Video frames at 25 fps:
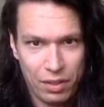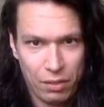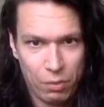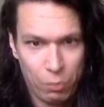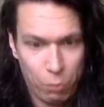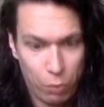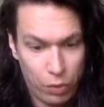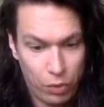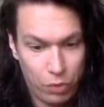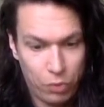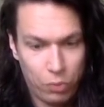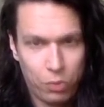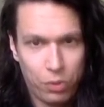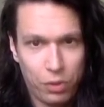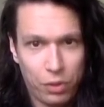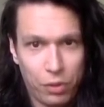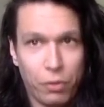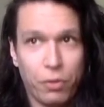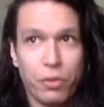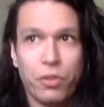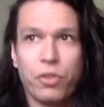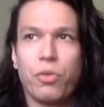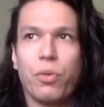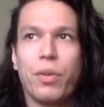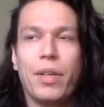when you're walking
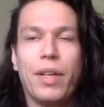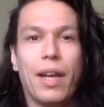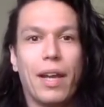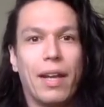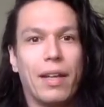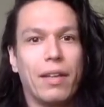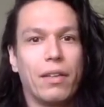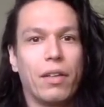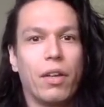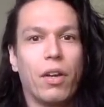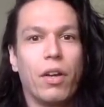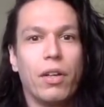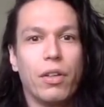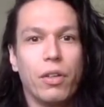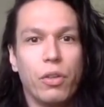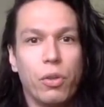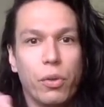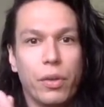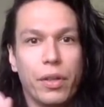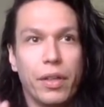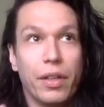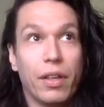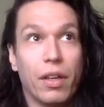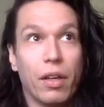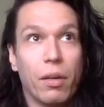along the street and kind of
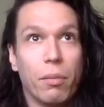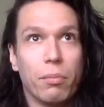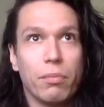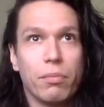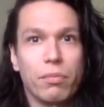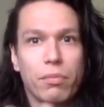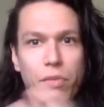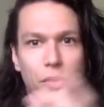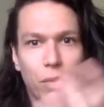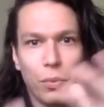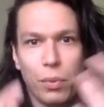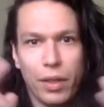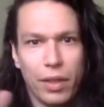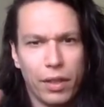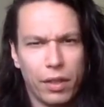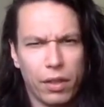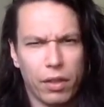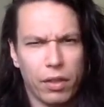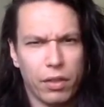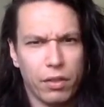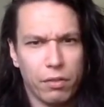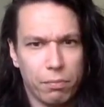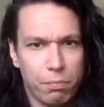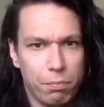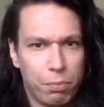looking up. The way it
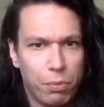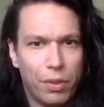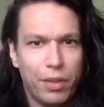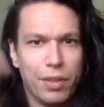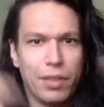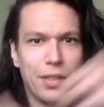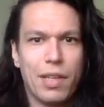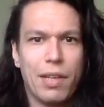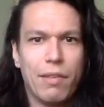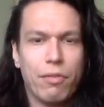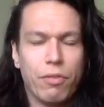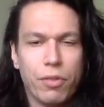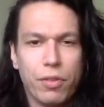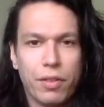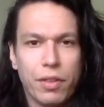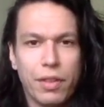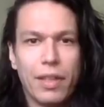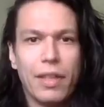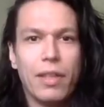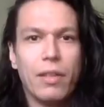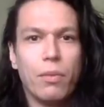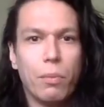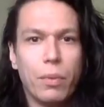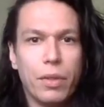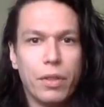kind of brings everything
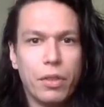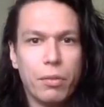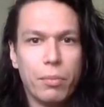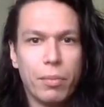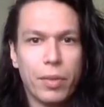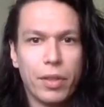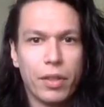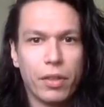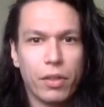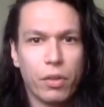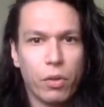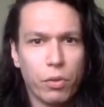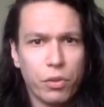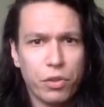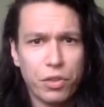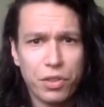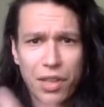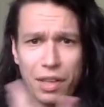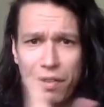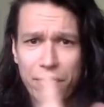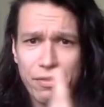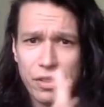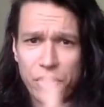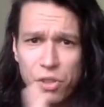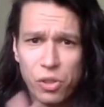in when you make a conscious
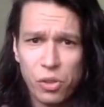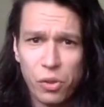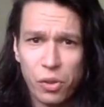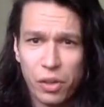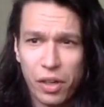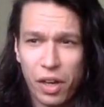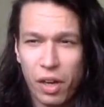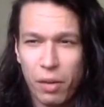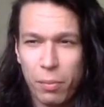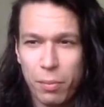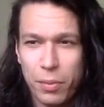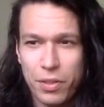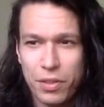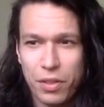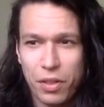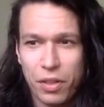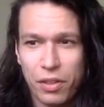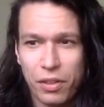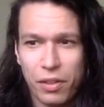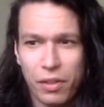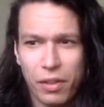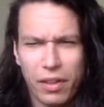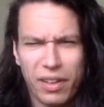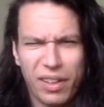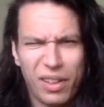effort to look up, it's kind
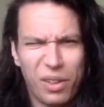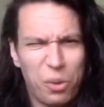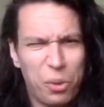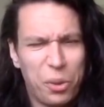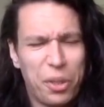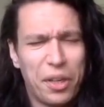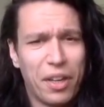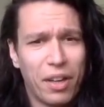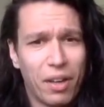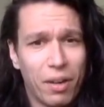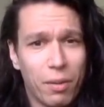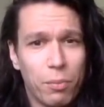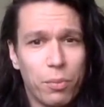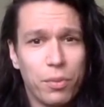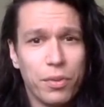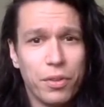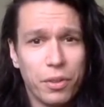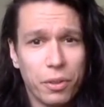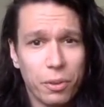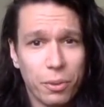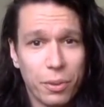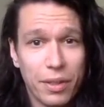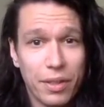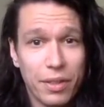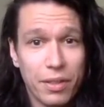of like looking up with
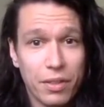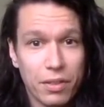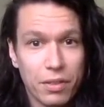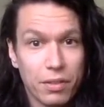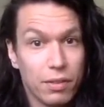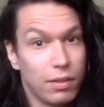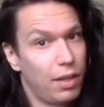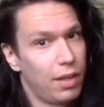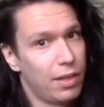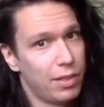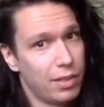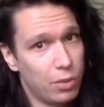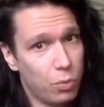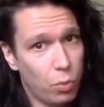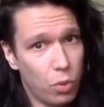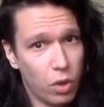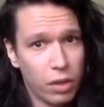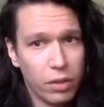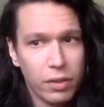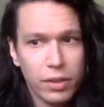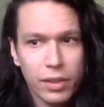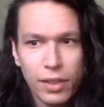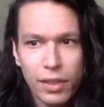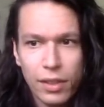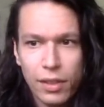your ears, as it
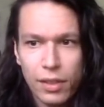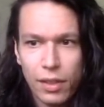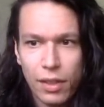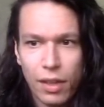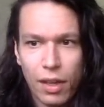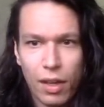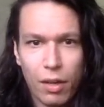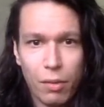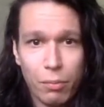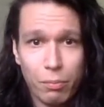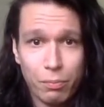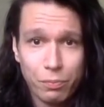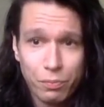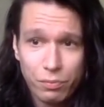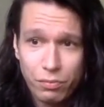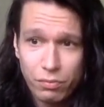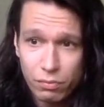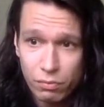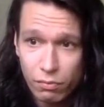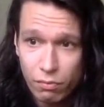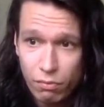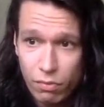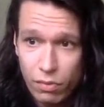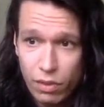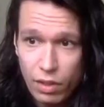were.
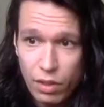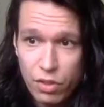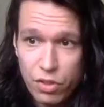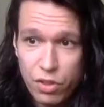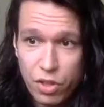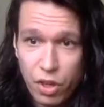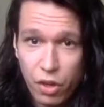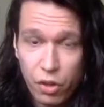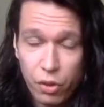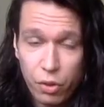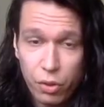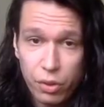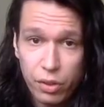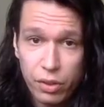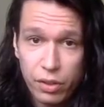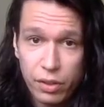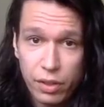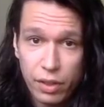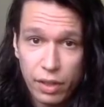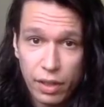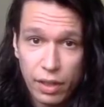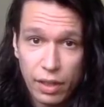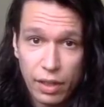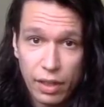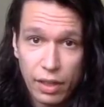So
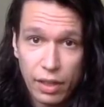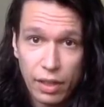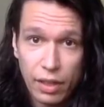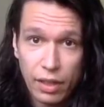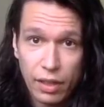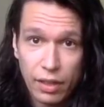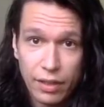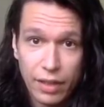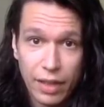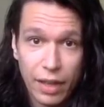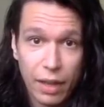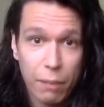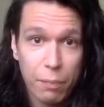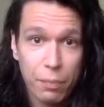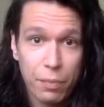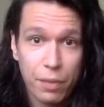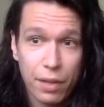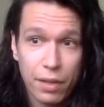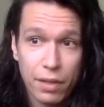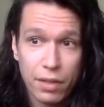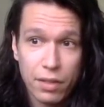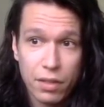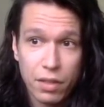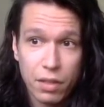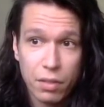
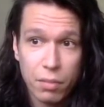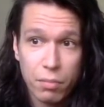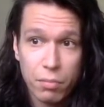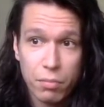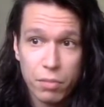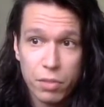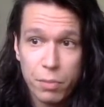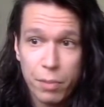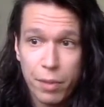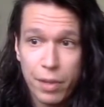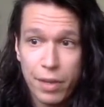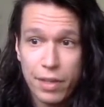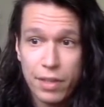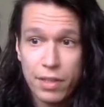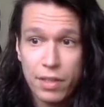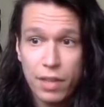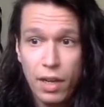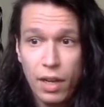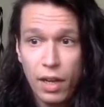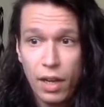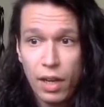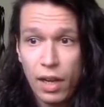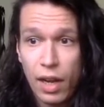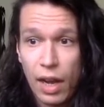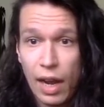that's space
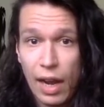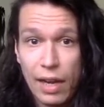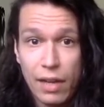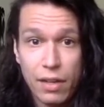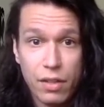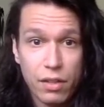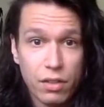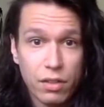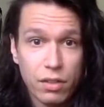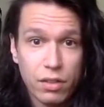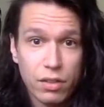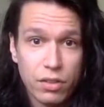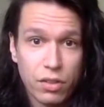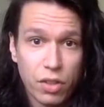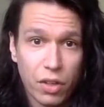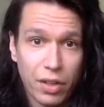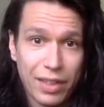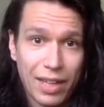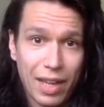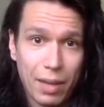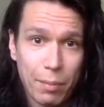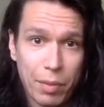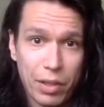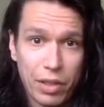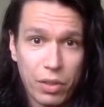and
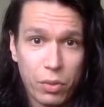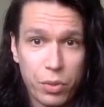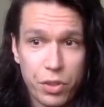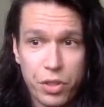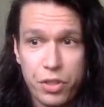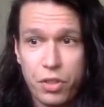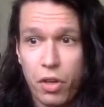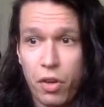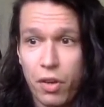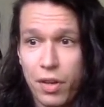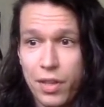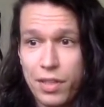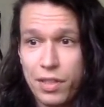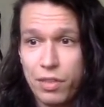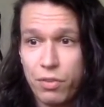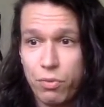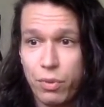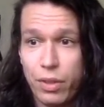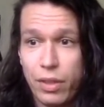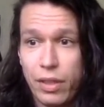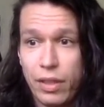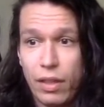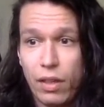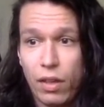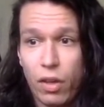dynamic, which ties in
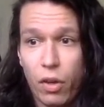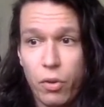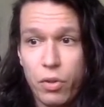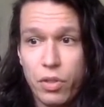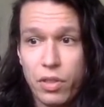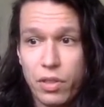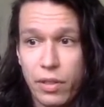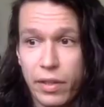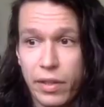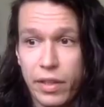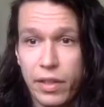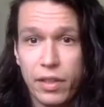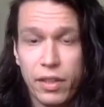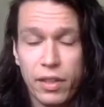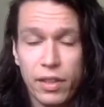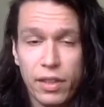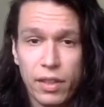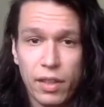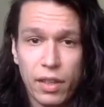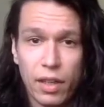really closely